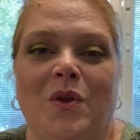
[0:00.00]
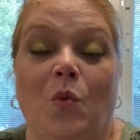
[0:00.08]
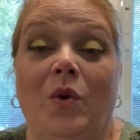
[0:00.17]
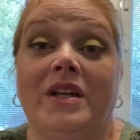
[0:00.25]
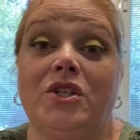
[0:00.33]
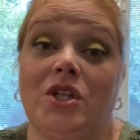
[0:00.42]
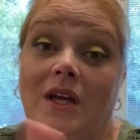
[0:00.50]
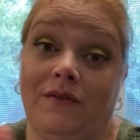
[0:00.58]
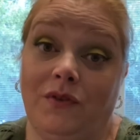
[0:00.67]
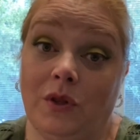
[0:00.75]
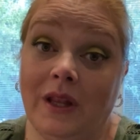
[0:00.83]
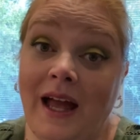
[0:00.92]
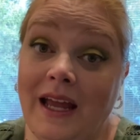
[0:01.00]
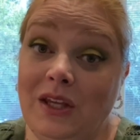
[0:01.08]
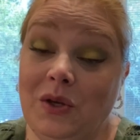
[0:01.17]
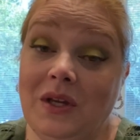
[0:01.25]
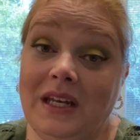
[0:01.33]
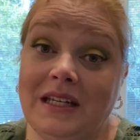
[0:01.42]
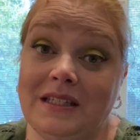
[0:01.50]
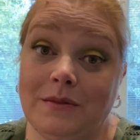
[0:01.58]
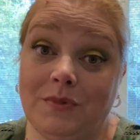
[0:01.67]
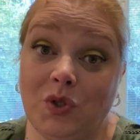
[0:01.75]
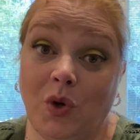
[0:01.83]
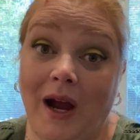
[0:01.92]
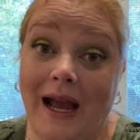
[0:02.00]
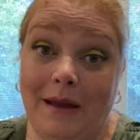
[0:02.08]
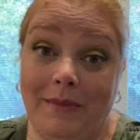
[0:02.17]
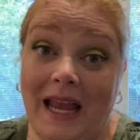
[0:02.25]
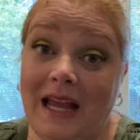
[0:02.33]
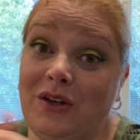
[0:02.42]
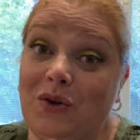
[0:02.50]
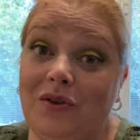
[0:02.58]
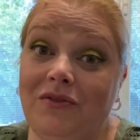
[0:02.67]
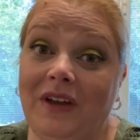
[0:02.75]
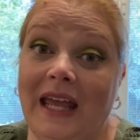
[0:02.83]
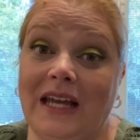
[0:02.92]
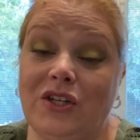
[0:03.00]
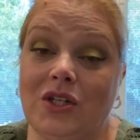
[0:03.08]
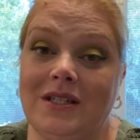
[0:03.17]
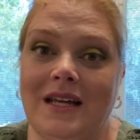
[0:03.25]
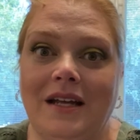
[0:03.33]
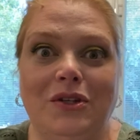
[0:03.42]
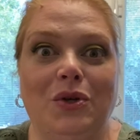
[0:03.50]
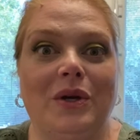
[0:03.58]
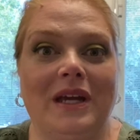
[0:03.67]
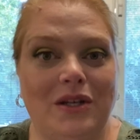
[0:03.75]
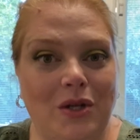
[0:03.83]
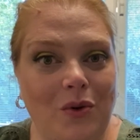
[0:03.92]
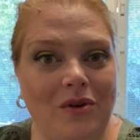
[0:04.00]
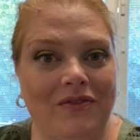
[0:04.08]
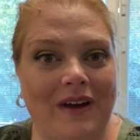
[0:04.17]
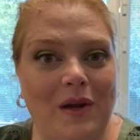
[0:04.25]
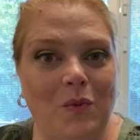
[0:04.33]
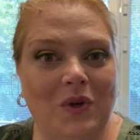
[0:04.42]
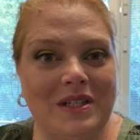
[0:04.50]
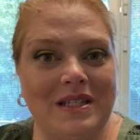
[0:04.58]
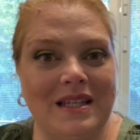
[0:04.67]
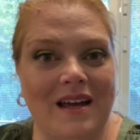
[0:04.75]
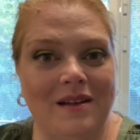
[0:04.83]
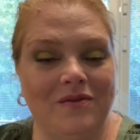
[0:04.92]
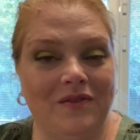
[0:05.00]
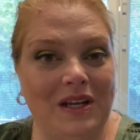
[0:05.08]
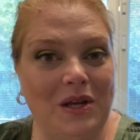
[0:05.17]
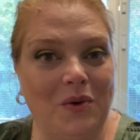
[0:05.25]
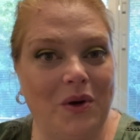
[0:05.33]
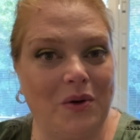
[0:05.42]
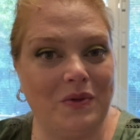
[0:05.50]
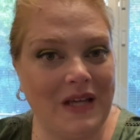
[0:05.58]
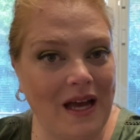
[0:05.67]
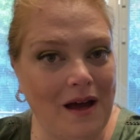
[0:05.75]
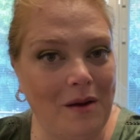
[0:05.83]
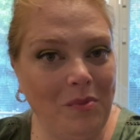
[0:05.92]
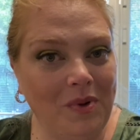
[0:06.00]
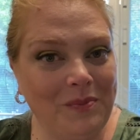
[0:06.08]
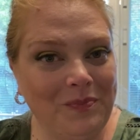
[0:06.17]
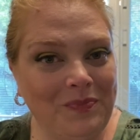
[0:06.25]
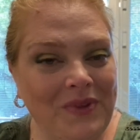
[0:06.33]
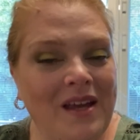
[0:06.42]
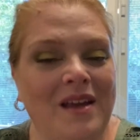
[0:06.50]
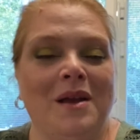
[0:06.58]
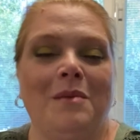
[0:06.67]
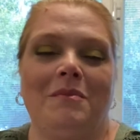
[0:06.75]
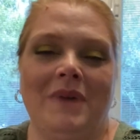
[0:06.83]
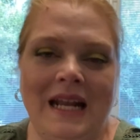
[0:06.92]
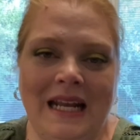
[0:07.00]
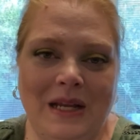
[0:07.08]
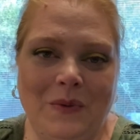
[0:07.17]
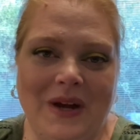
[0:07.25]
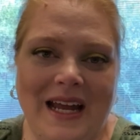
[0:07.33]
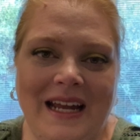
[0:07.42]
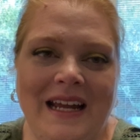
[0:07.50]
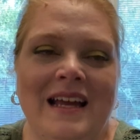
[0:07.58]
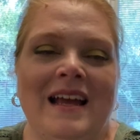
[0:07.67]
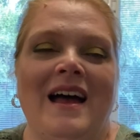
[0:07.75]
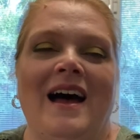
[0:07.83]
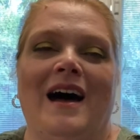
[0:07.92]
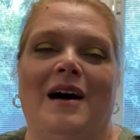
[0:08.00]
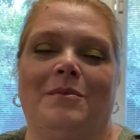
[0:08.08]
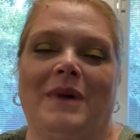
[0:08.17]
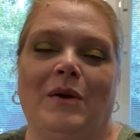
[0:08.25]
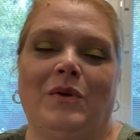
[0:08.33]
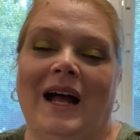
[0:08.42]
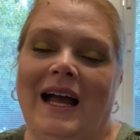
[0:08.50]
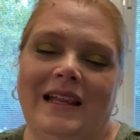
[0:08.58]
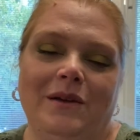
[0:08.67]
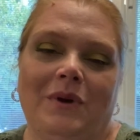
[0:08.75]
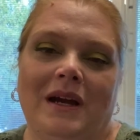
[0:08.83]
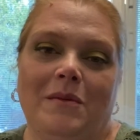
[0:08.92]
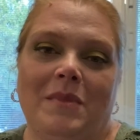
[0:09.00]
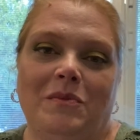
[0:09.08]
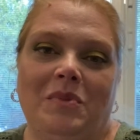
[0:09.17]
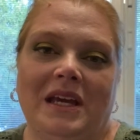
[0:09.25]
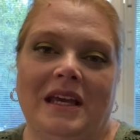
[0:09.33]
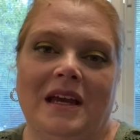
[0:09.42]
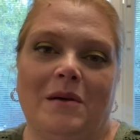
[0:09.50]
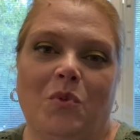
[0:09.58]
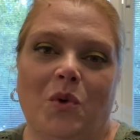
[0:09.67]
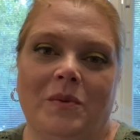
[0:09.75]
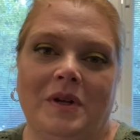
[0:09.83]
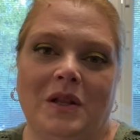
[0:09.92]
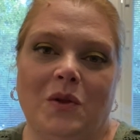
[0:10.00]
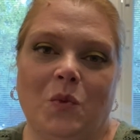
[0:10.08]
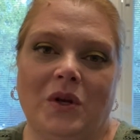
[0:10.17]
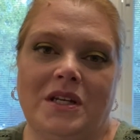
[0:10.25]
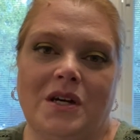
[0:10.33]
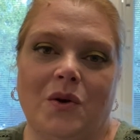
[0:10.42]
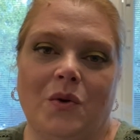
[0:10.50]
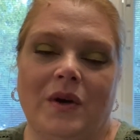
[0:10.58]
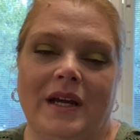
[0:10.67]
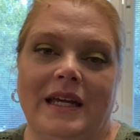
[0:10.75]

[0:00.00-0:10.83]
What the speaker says: Which, if you'd like, you can hit subscribe and notifications, and you'll get notified once that video goes up. But anyway, I would highly recommend picking up Woman in the Window.